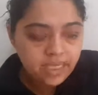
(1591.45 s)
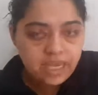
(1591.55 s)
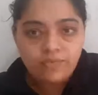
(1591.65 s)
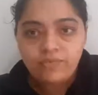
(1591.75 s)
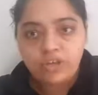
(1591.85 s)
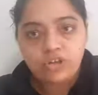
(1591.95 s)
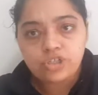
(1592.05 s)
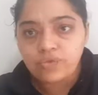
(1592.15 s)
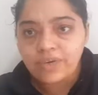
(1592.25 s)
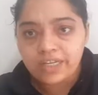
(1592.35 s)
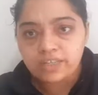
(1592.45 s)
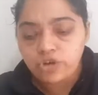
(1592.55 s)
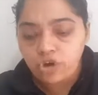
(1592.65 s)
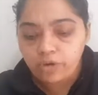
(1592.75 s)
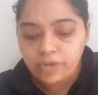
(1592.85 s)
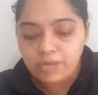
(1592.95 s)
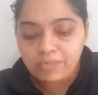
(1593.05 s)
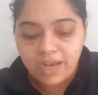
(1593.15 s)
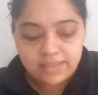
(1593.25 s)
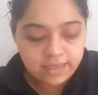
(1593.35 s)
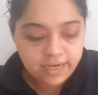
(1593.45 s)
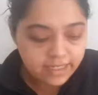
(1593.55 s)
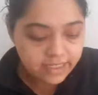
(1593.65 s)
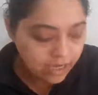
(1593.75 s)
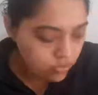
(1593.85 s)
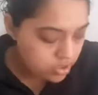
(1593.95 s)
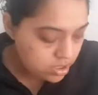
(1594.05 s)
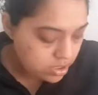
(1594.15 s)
I'm also wearing the normal mask right now.